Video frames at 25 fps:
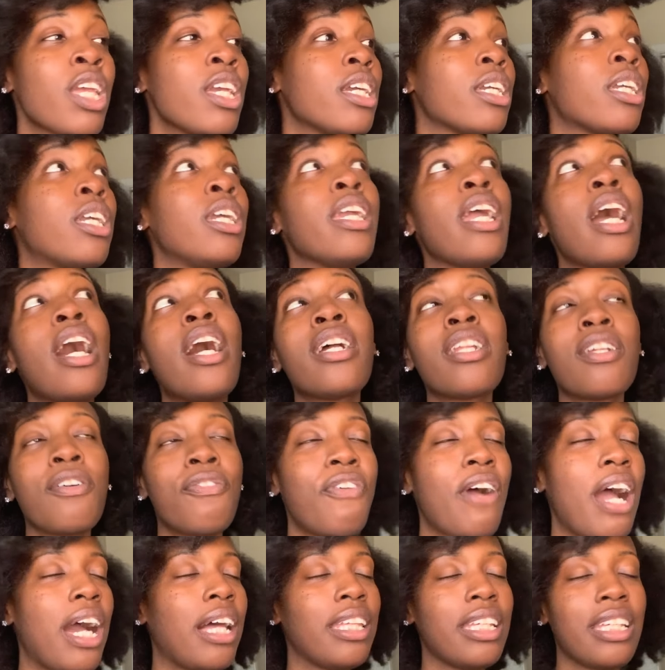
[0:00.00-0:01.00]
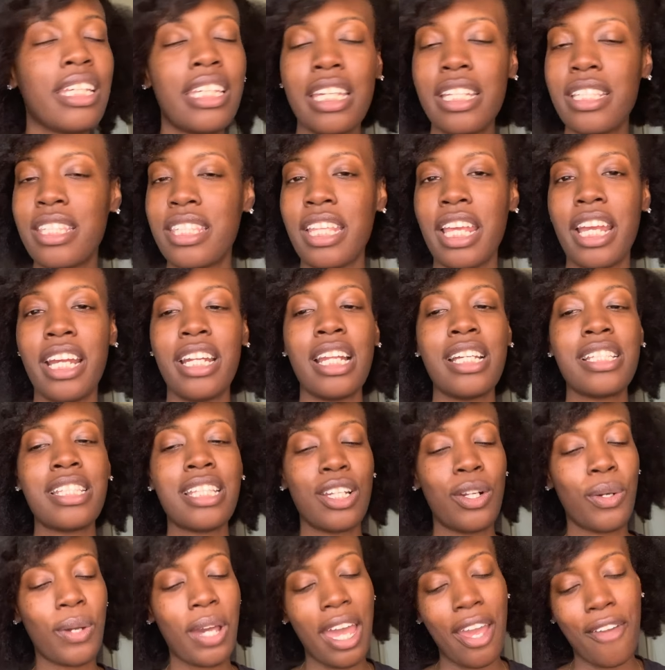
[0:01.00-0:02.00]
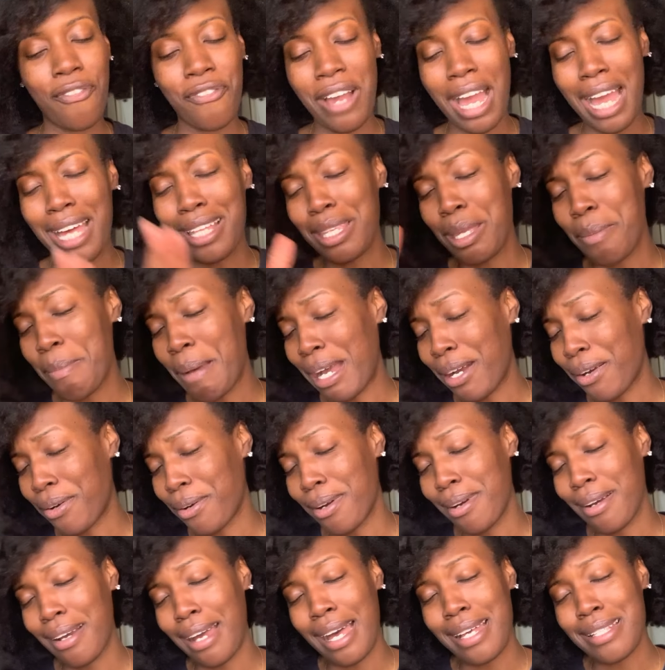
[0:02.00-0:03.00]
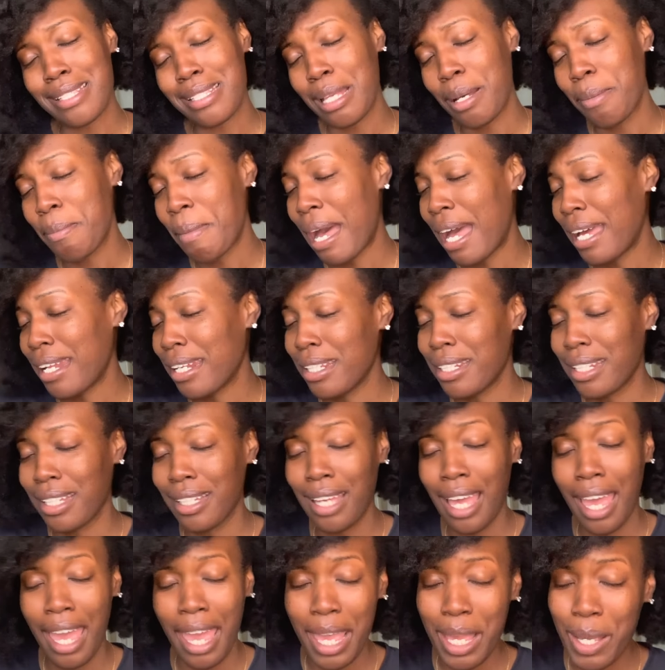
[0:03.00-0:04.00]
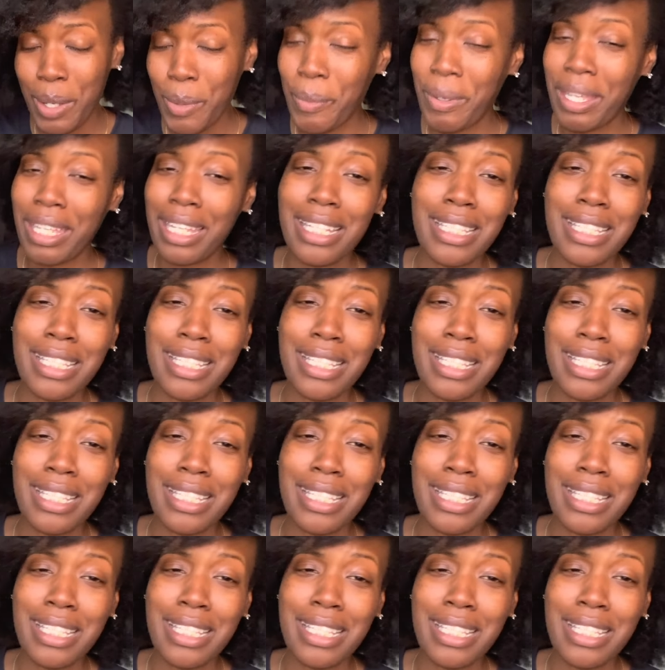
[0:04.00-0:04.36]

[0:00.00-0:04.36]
Kiana finally gets there and I said, okay, finally my girl got somebody to hang with.